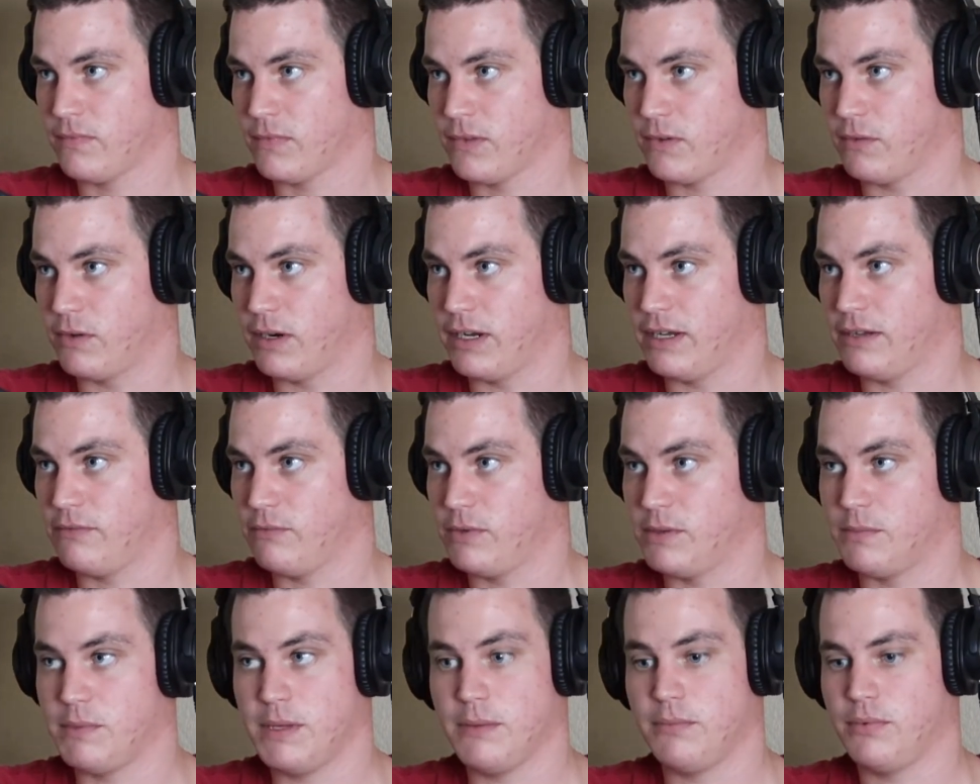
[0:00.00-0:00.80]
right?
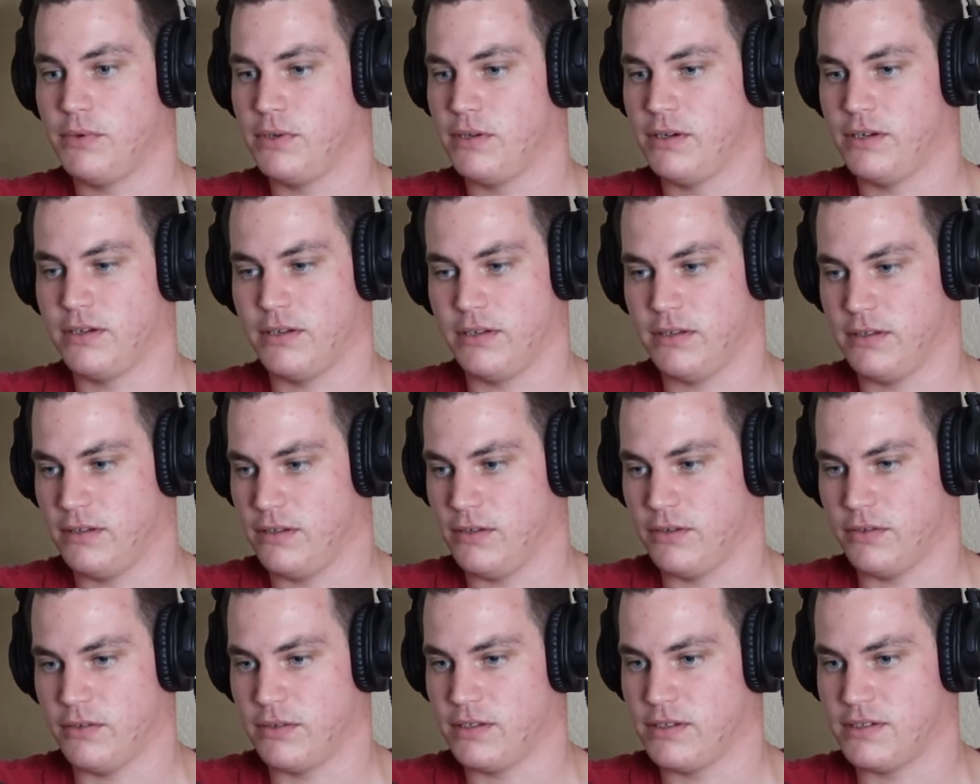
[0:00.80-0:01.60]
With people,
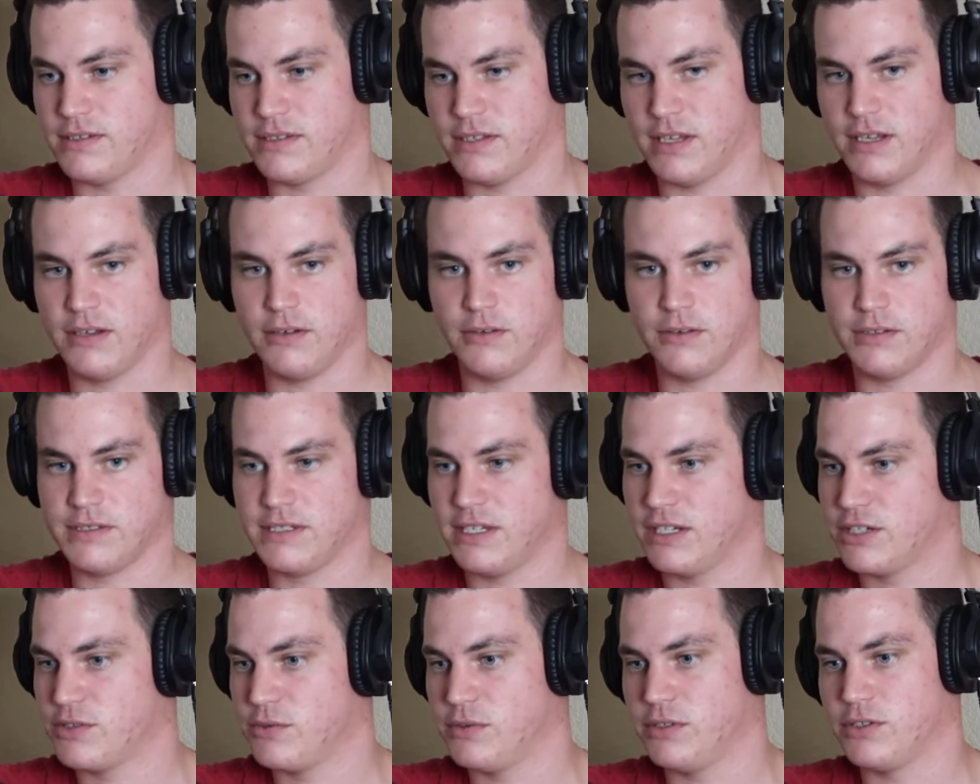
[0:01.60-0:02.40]
there's no
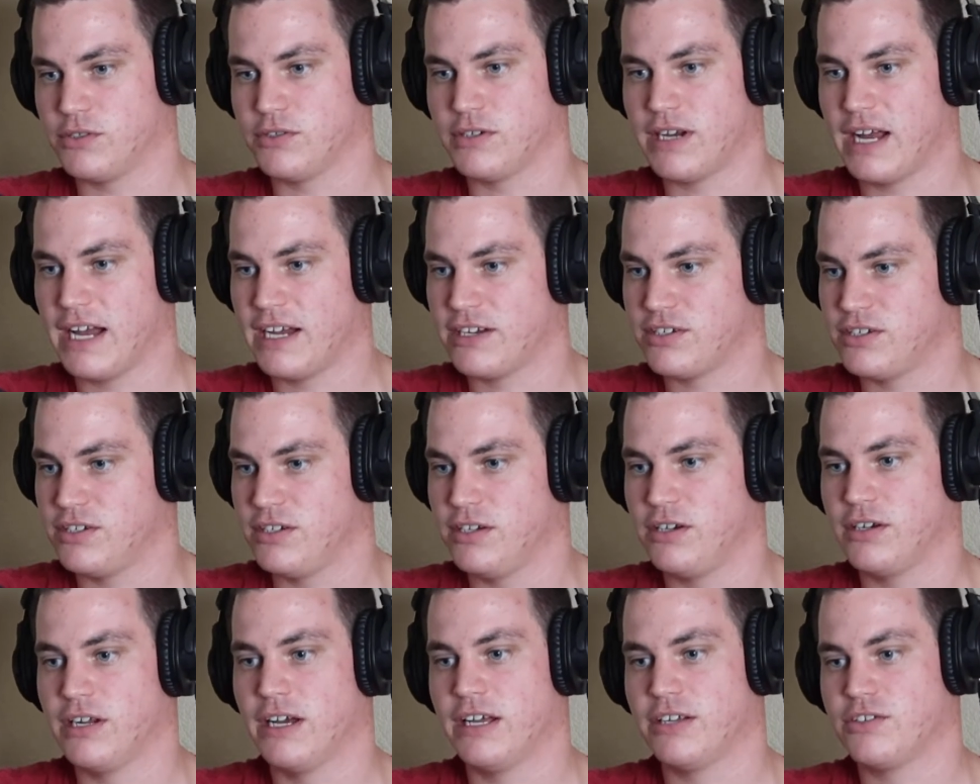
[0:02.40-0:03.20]
sexual attraction.
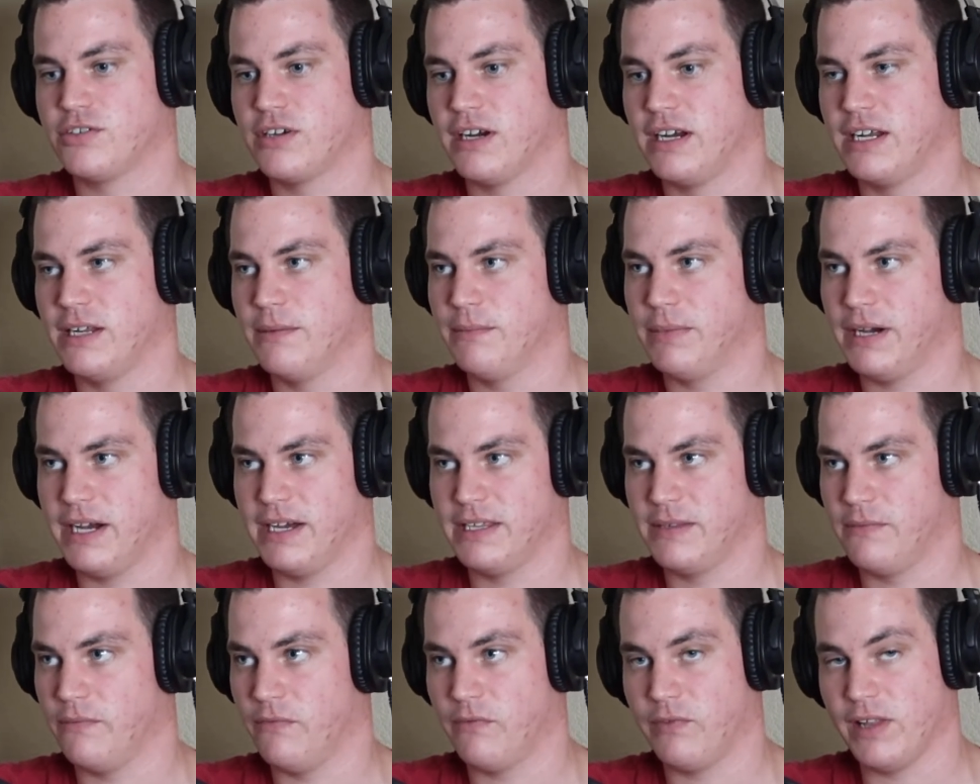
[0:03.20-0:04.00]
You're not trying to buy
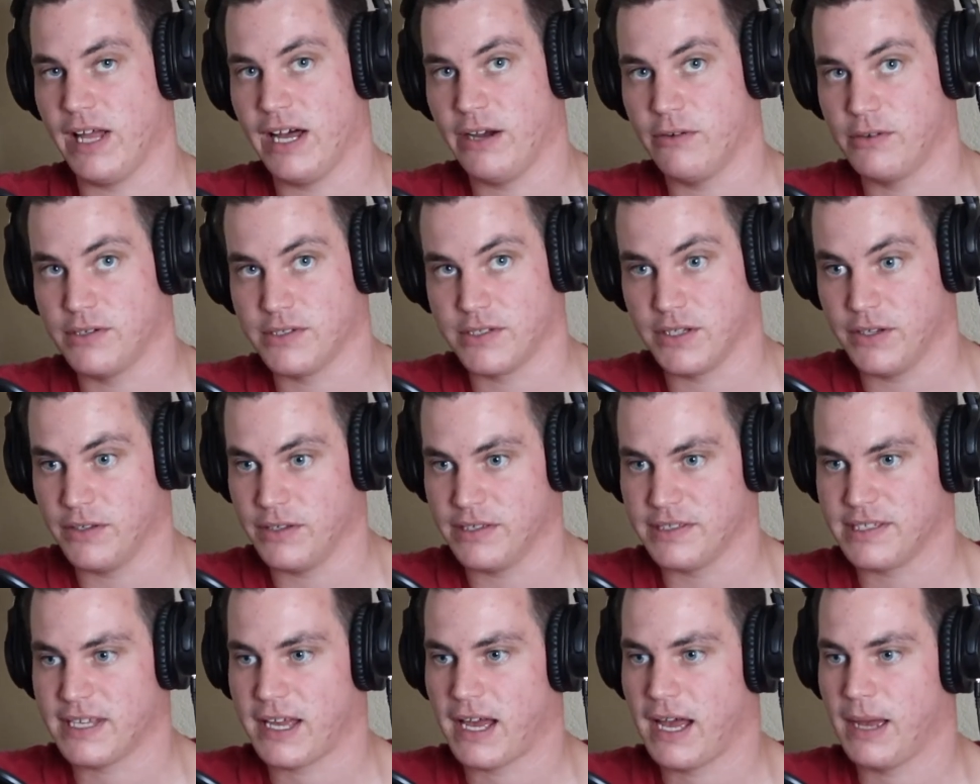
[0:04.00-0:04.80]
them flowers all
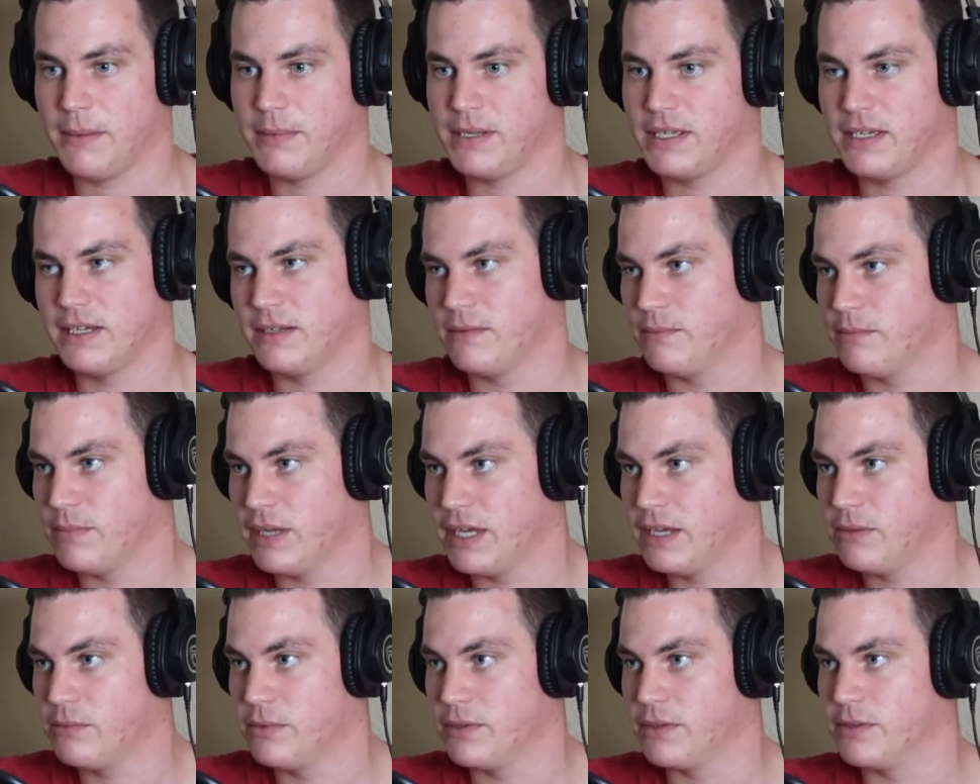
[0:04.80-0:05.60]
the time to get in
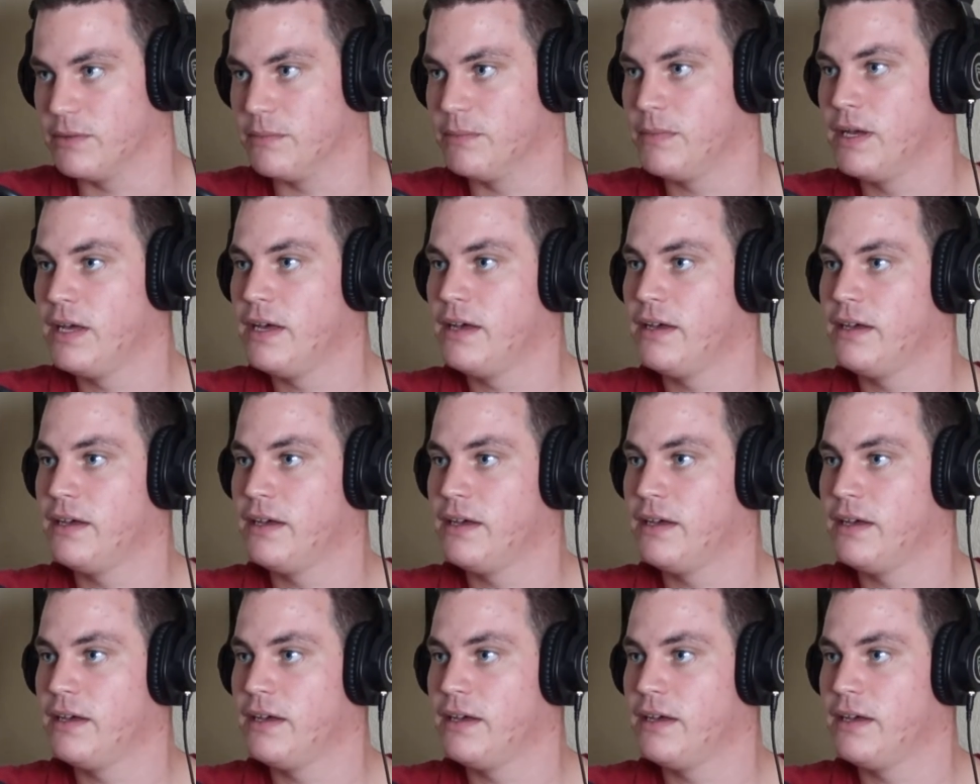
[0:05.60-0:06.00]
bed with them,